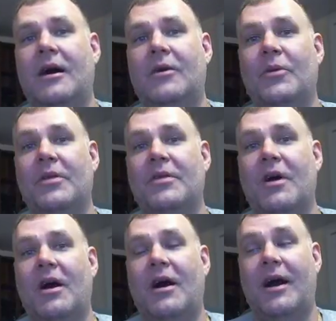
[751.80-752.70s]
with
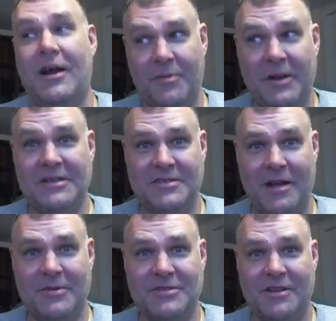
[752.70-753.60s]
higher base
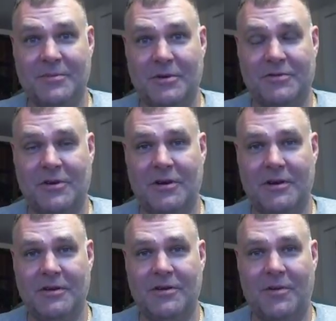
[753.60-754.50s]
damage than the
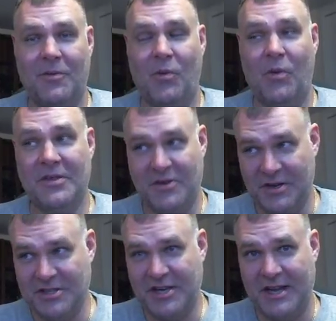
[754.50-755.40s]
Bullfrog with
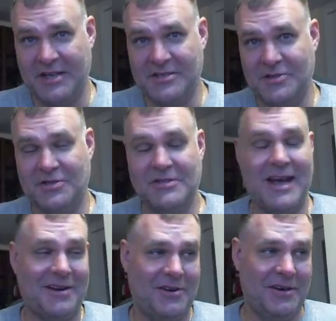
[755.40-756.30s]
crit chance. You
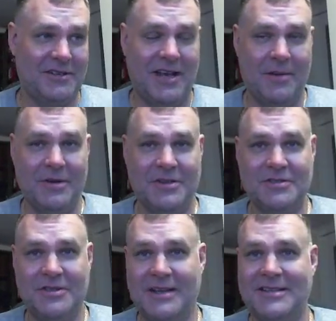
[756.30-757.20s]
stack crit
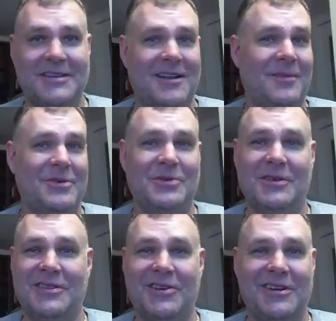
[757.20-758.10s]
damage. Like I said, I'm
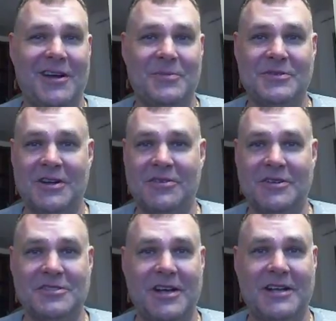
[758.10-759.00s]
doing 39%
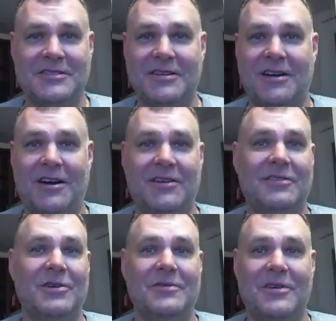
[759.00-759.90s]
crit chance and
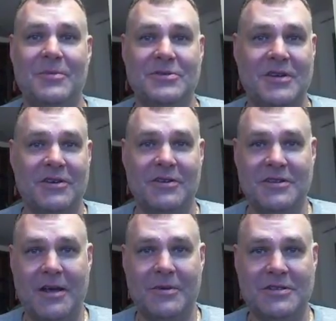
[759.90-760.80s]
135% crit
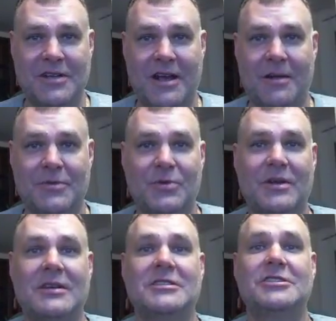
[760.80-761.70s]
damage, and I'm doing
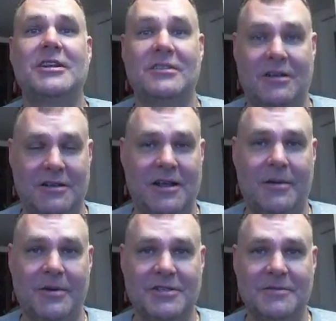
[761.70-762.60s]
a shit ton of
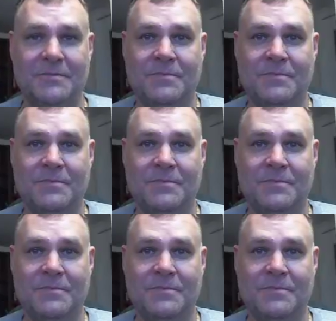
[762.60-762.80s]
damage.